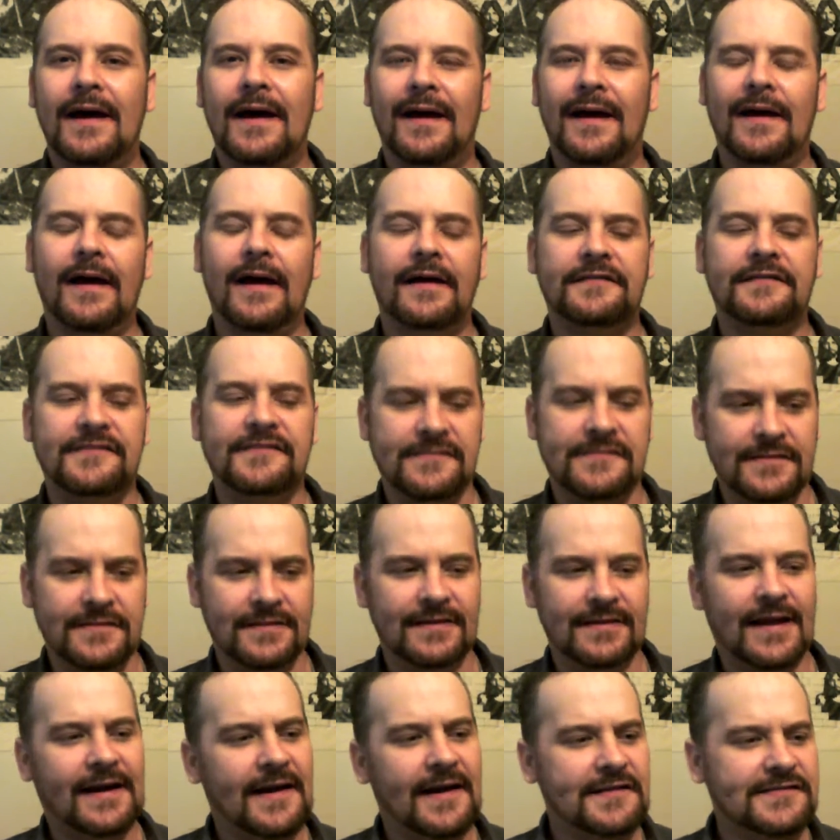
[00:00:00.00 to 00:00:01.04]
It's
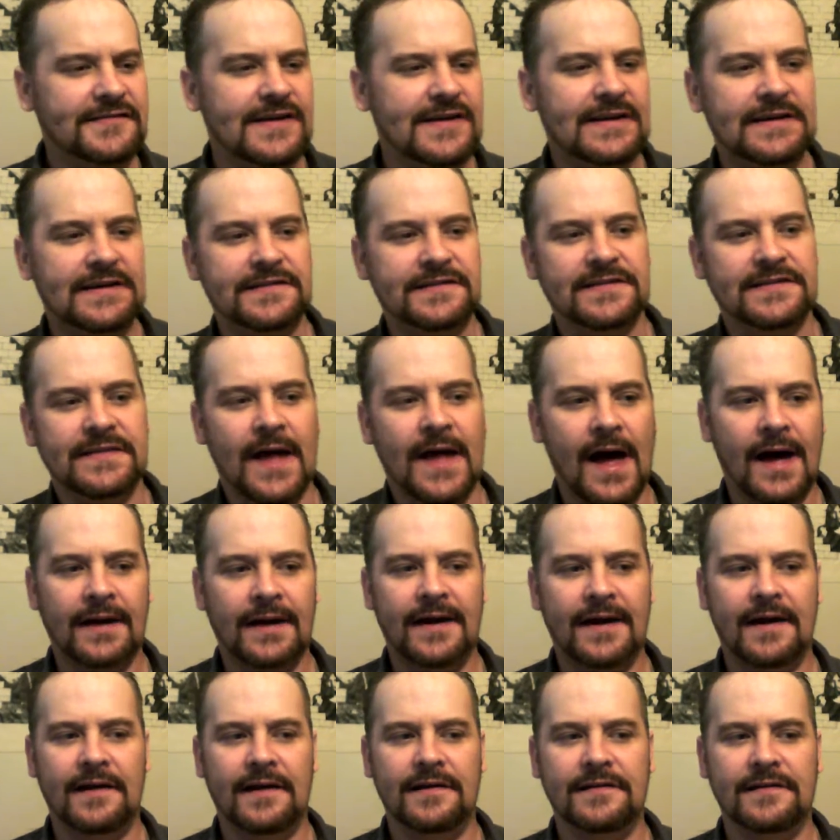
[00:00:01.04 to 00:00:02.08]
like I said, it's
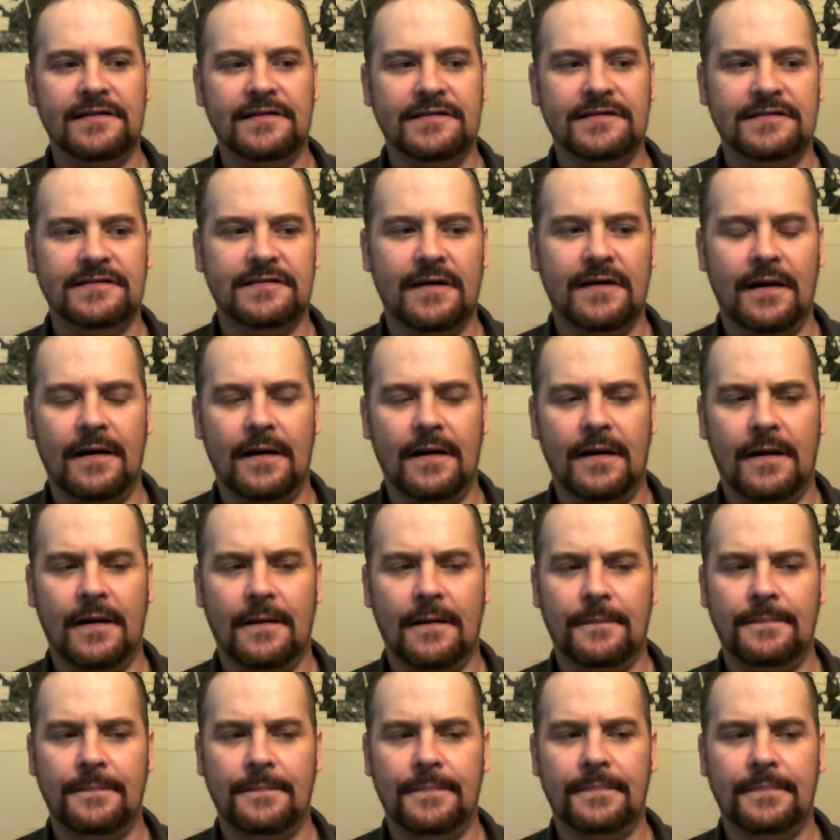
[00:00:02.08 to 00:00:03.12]
not as
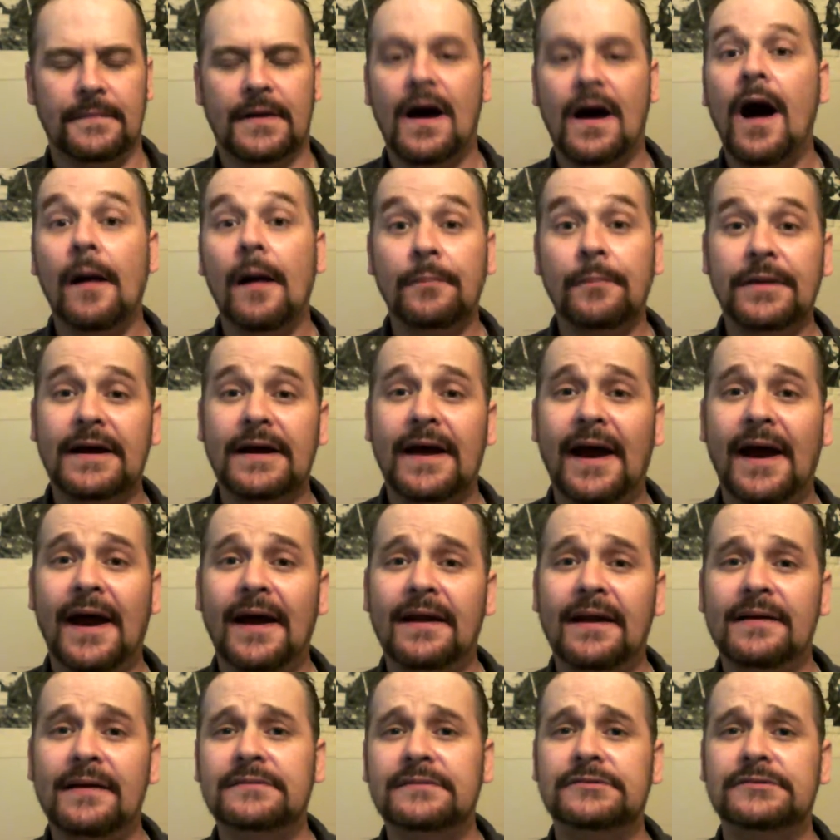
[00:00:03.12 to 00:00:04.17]

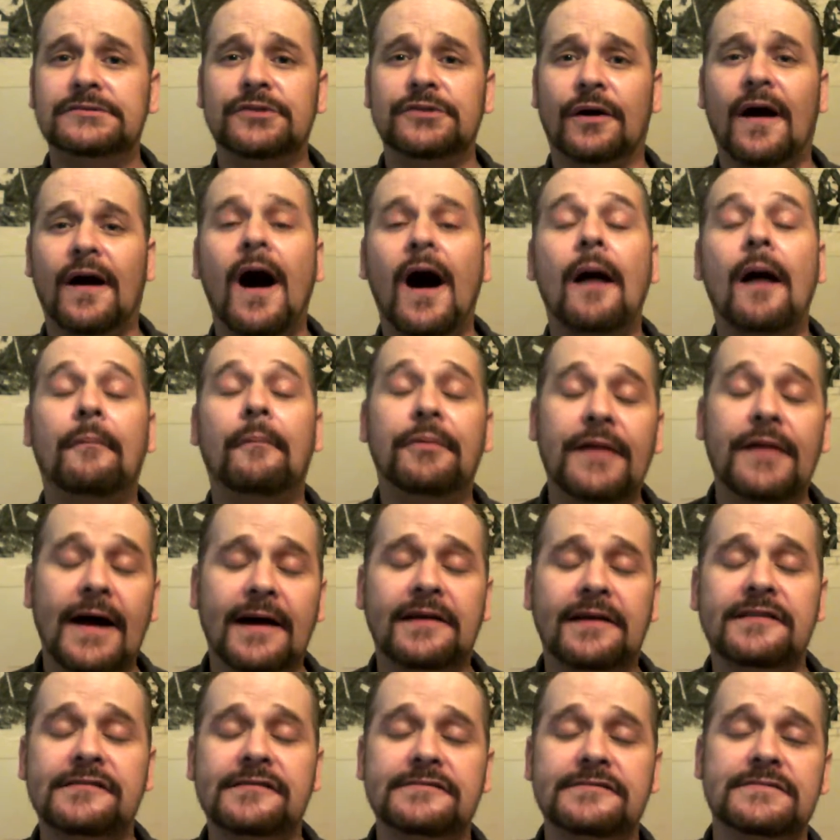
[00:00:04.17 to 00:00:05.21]
complicated or
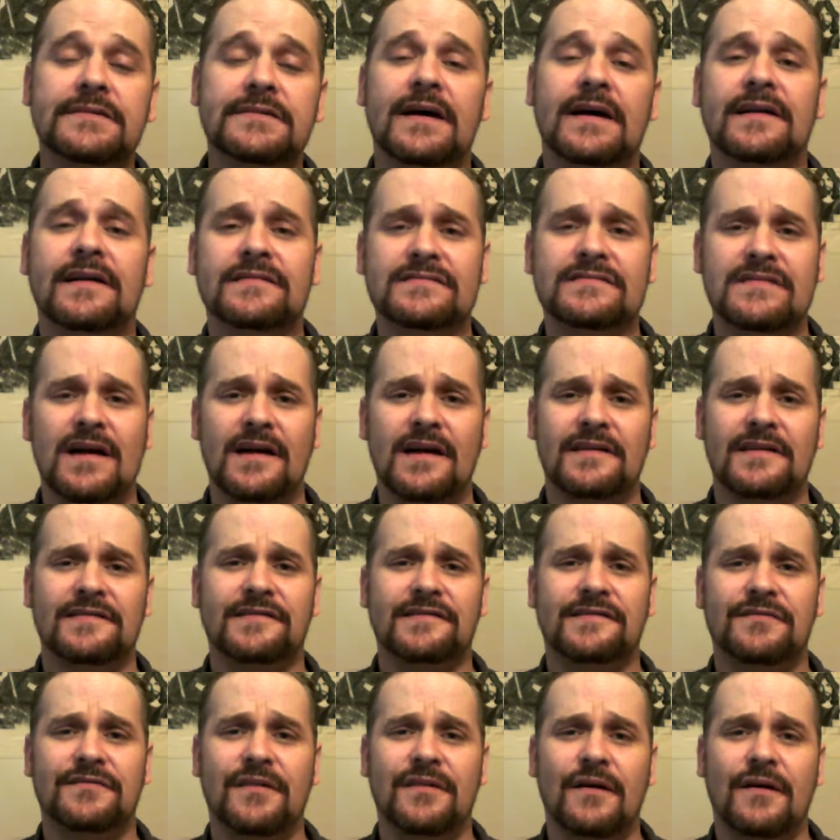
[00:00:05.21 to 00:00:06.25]
complex as
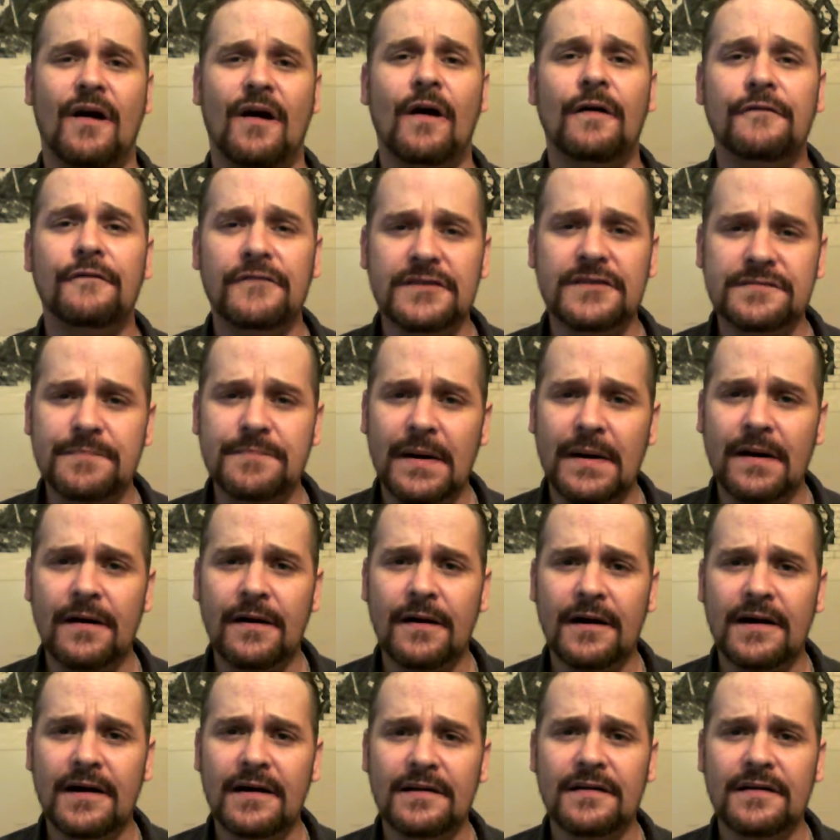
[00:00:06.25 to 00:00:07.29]
the harvest
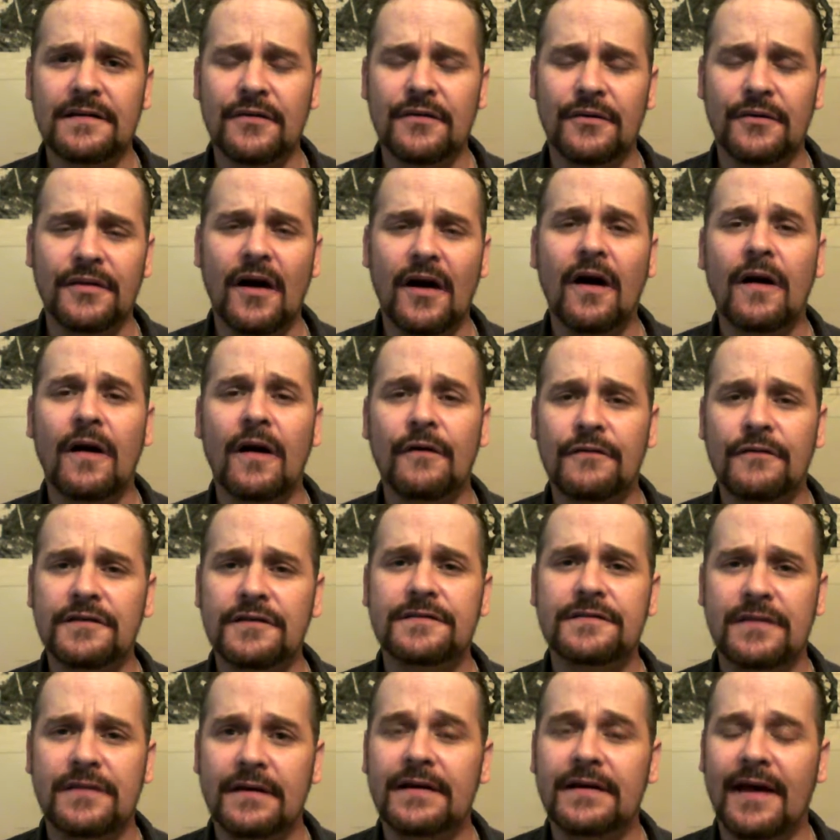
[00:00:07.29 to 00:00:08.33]
berry or the
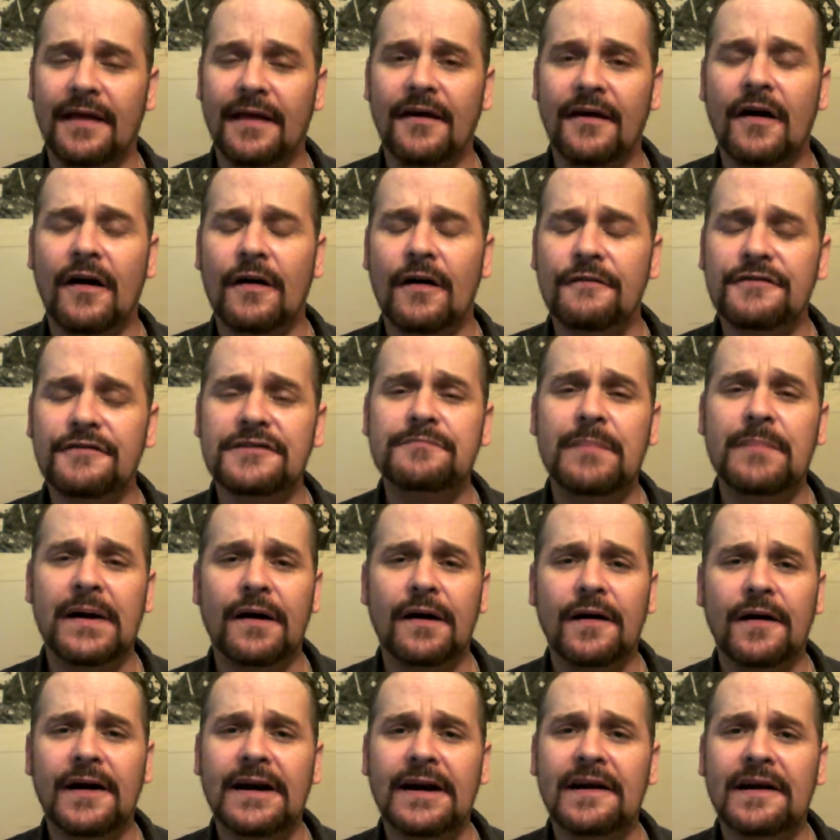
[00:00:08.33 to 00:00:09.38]
harvest
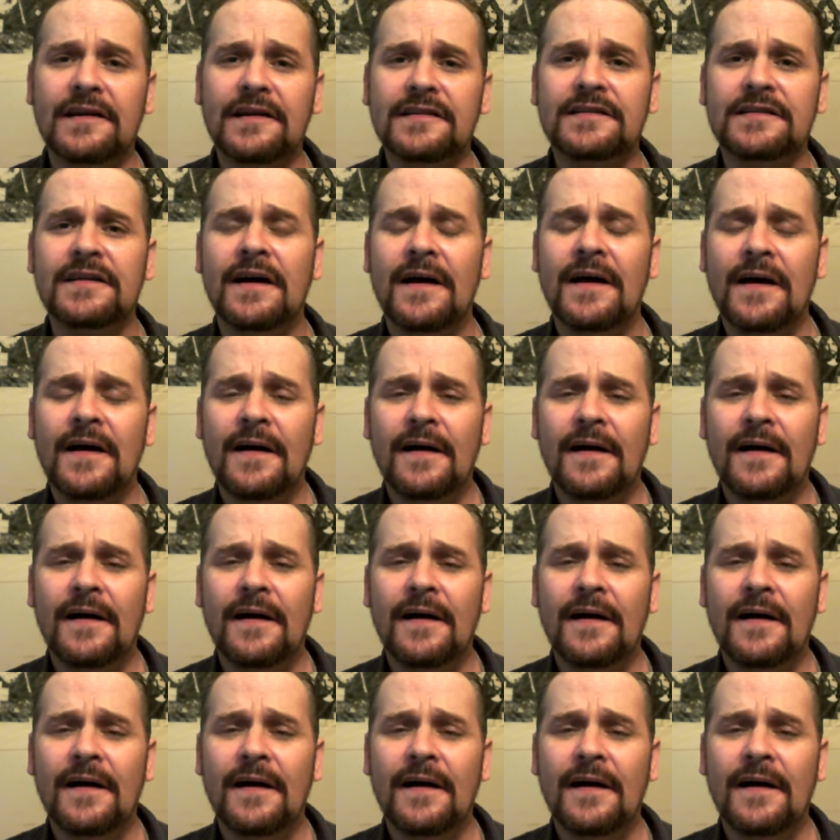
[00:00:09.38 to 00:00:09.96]
berry is.